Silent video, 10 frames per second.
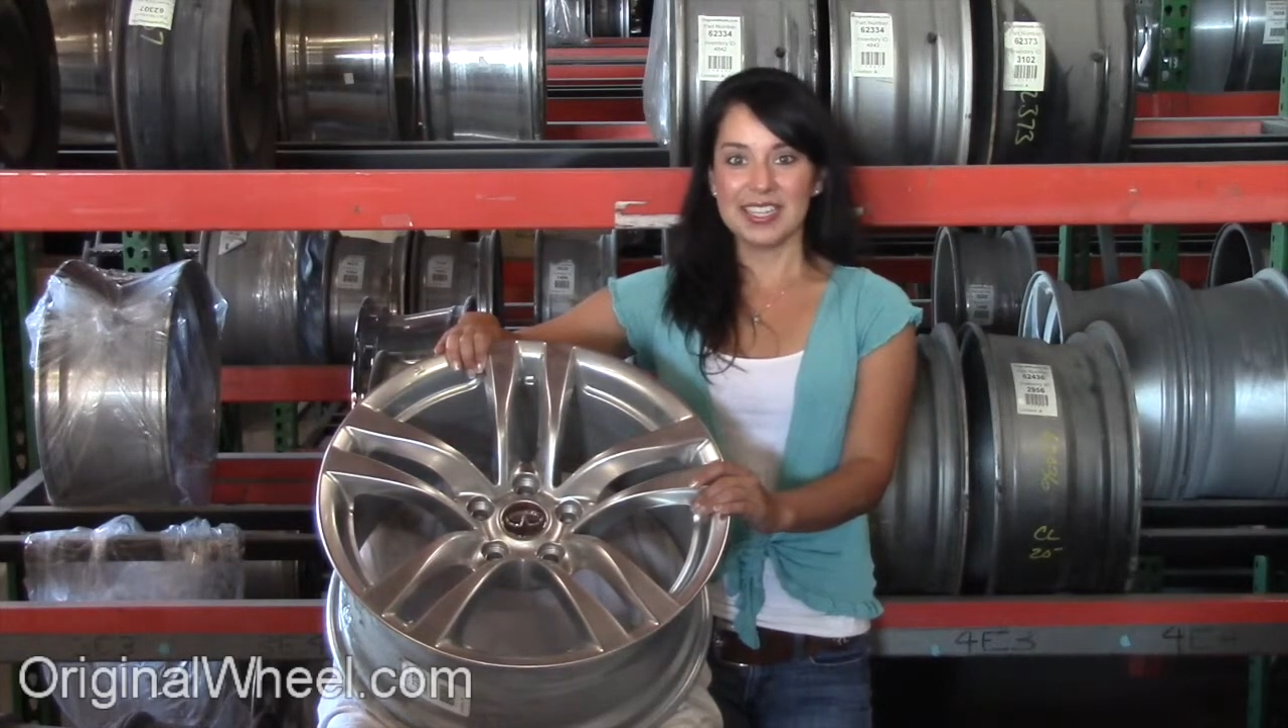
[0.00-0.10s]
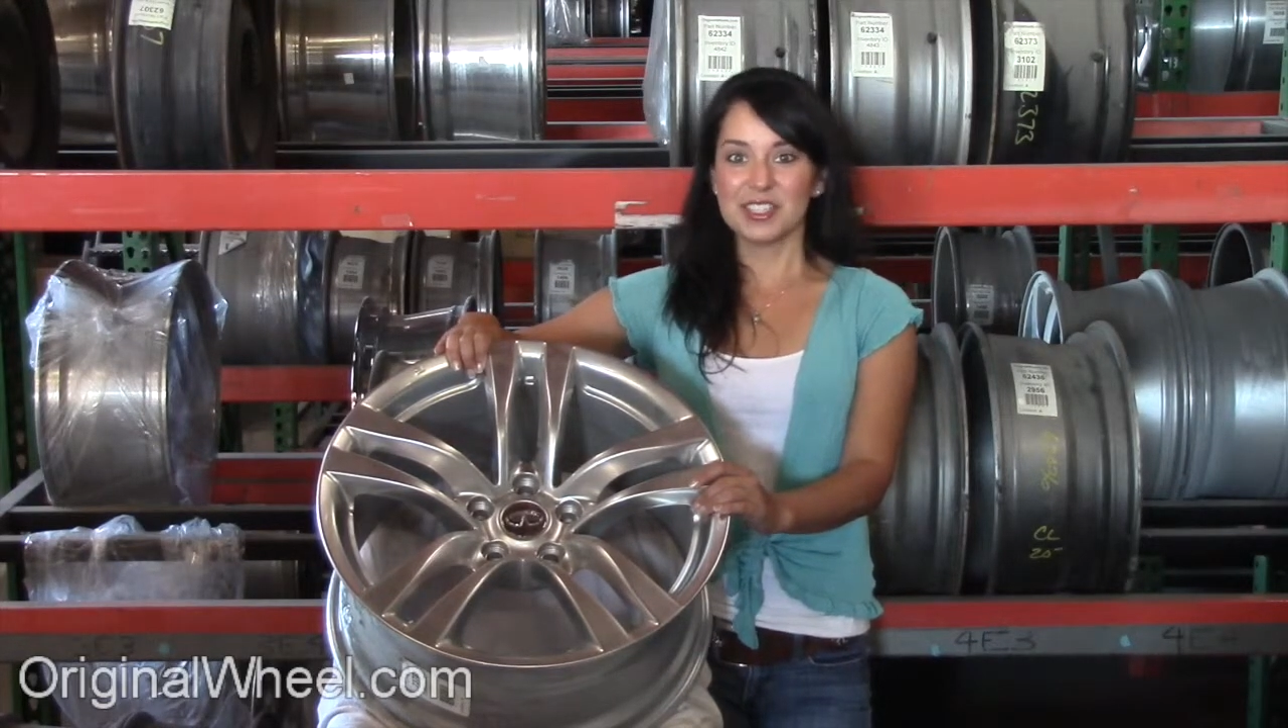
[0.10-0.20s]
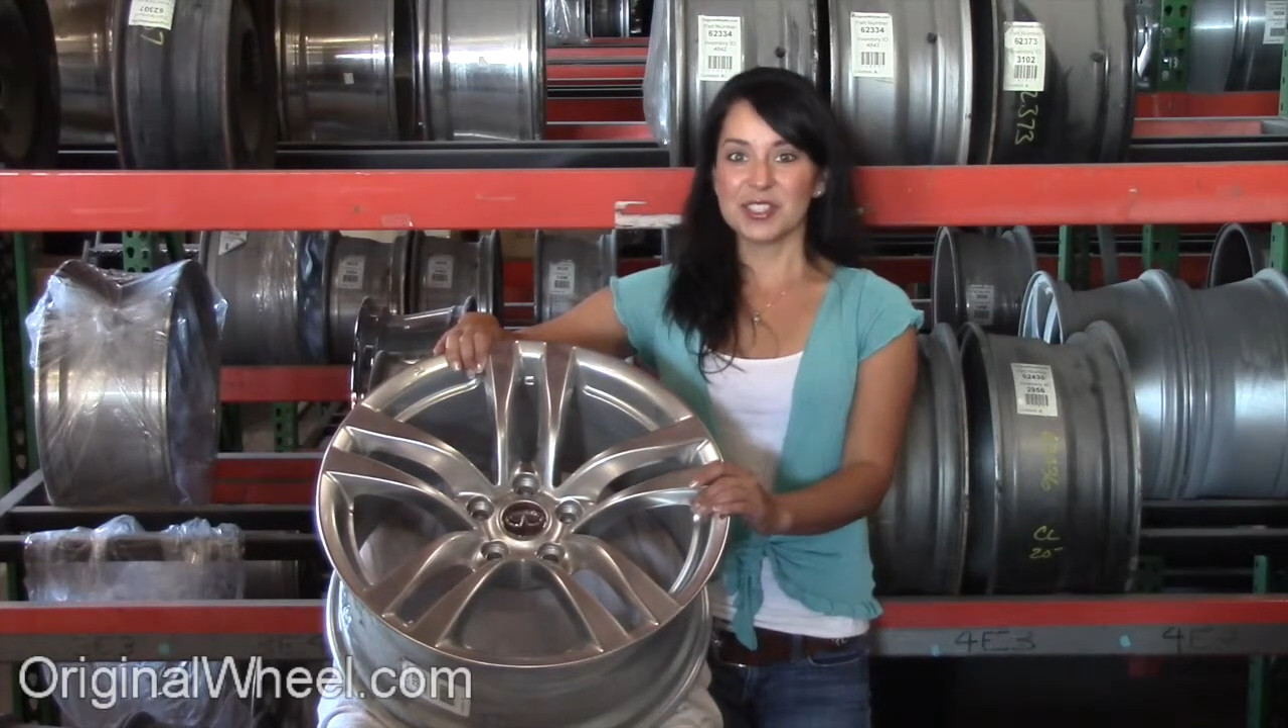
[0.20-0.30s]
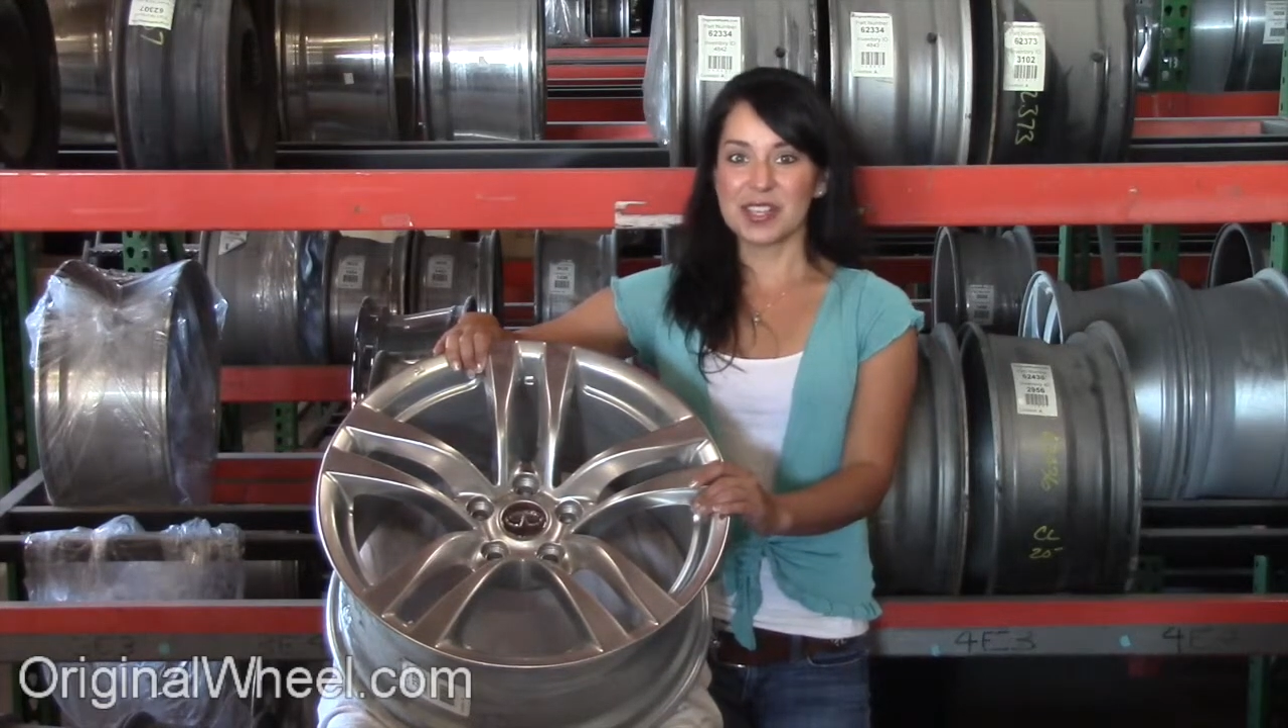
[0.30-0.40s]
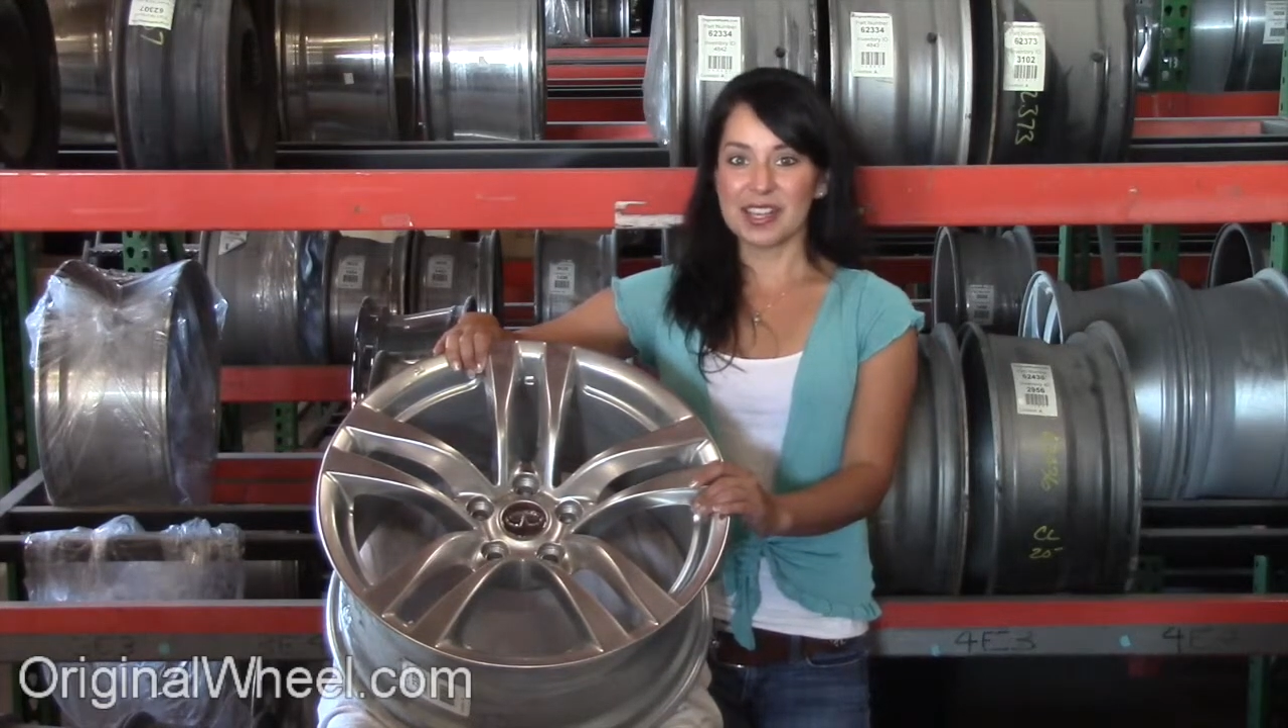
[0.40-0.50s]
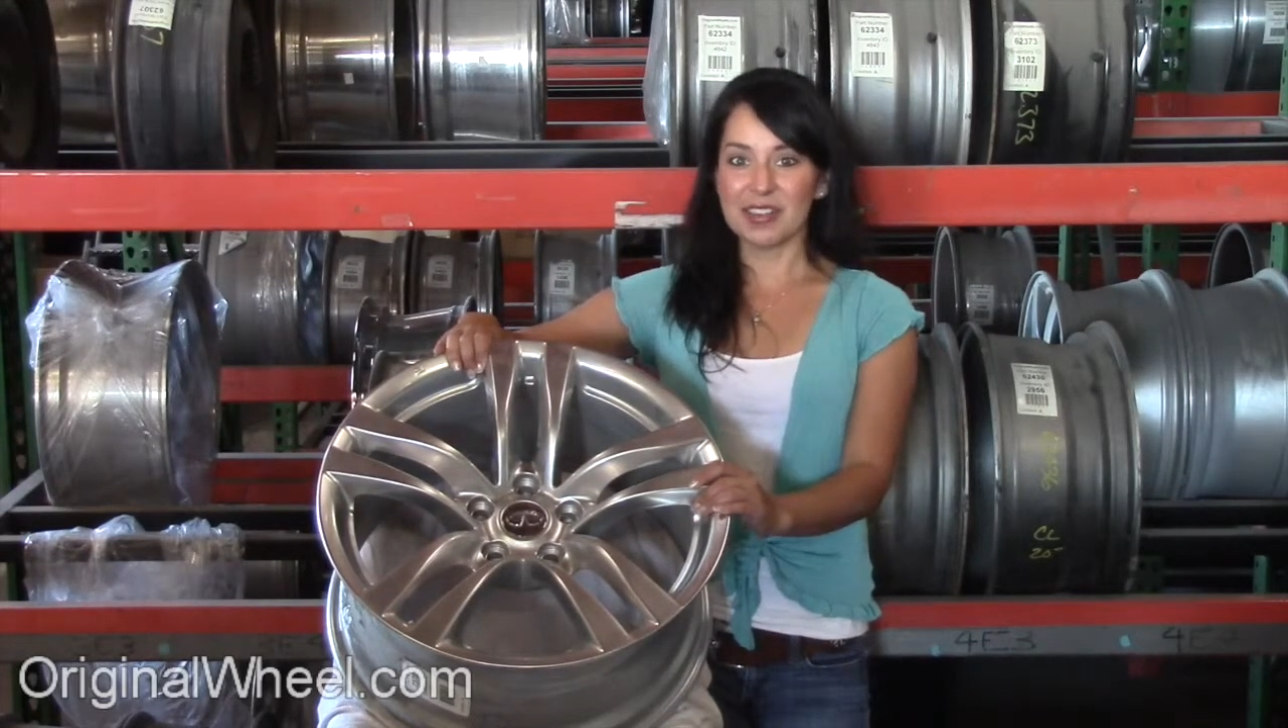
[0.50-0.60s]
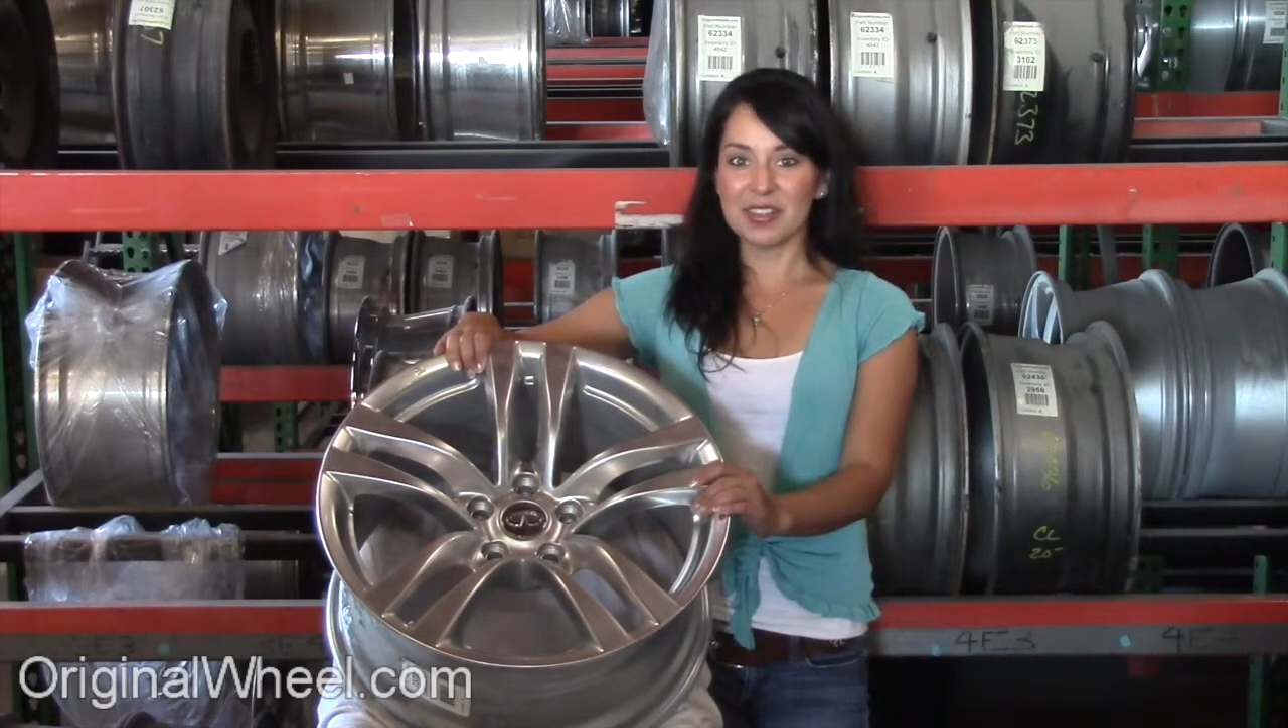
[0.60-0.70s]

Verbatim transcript: Just click on